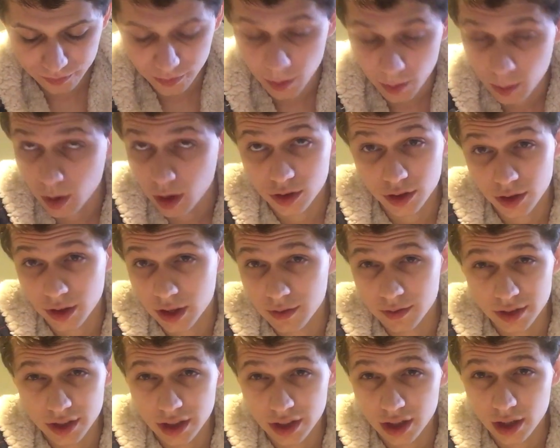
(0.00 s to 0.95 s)
I also
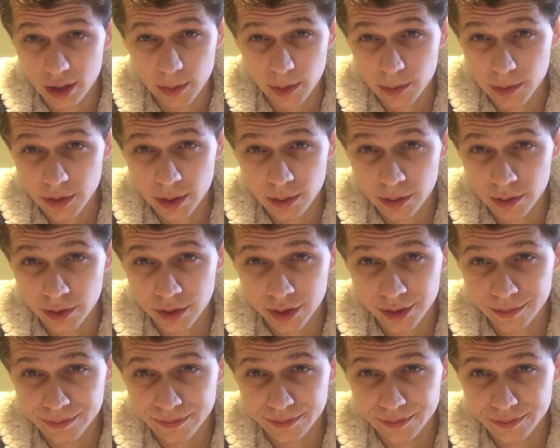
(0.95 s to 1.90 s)
have a terrible memory,
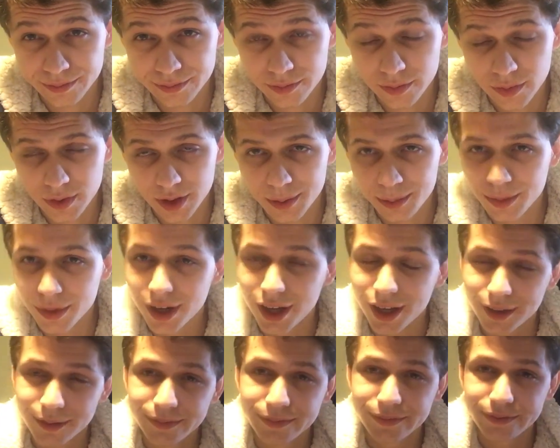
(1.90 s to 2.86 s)

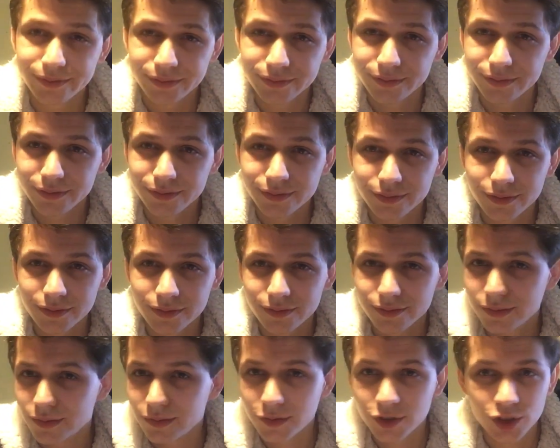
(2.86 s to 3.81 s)
but
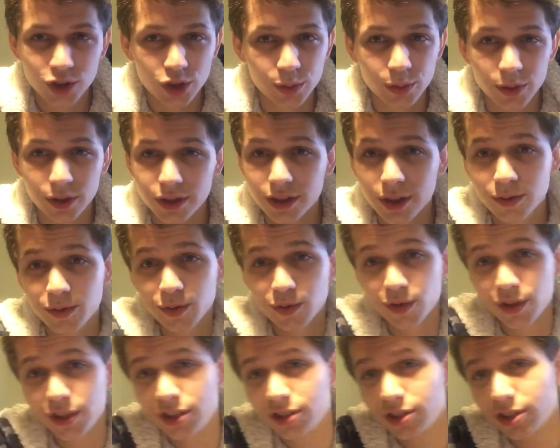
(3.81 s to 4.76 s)
it's super
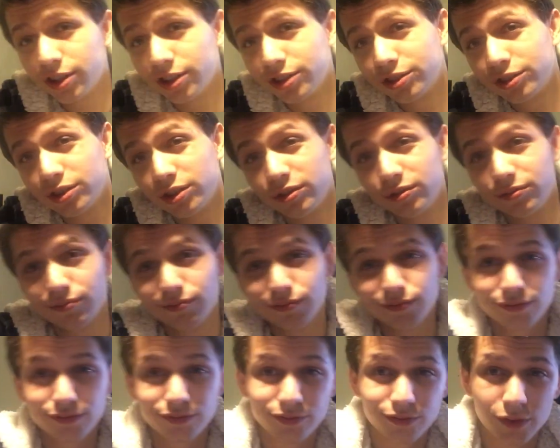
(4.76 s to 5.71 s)
researching, so
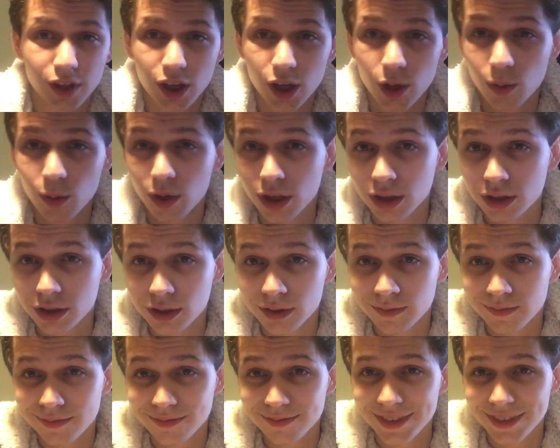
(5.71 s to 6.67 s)
it
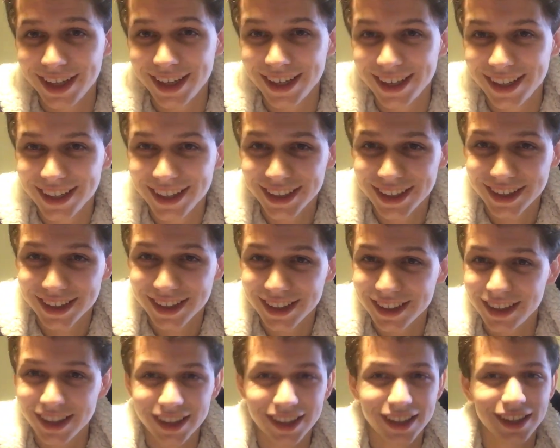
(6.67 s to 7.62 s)
works.
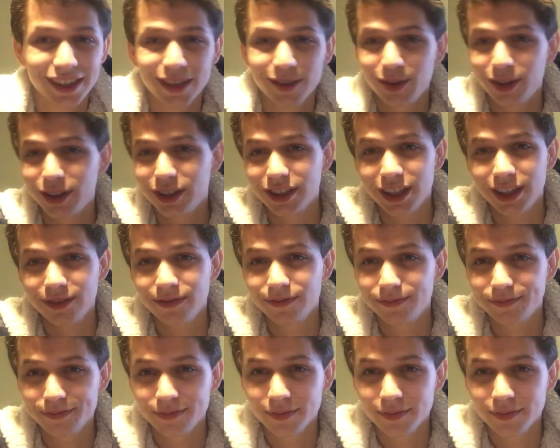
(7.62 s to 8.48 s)
It works out.